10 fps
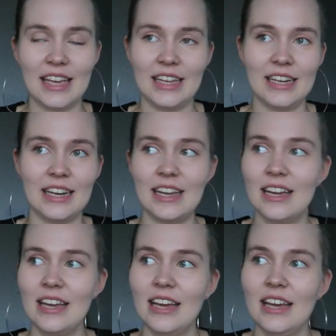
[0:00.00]
And
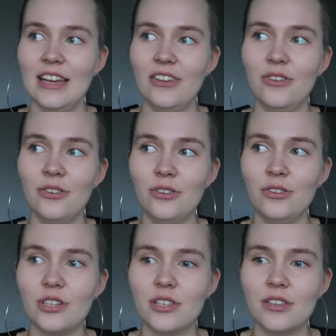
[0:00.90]
you know,
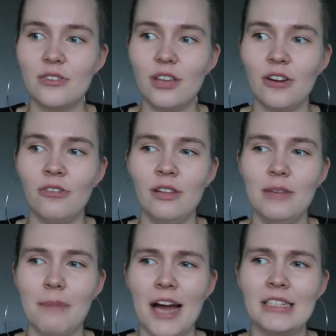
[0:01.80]
you can
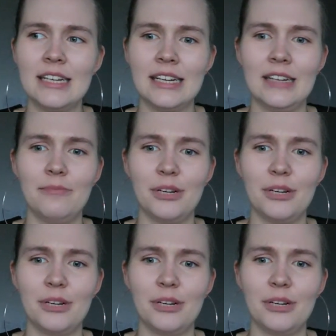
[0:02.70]
only imagine,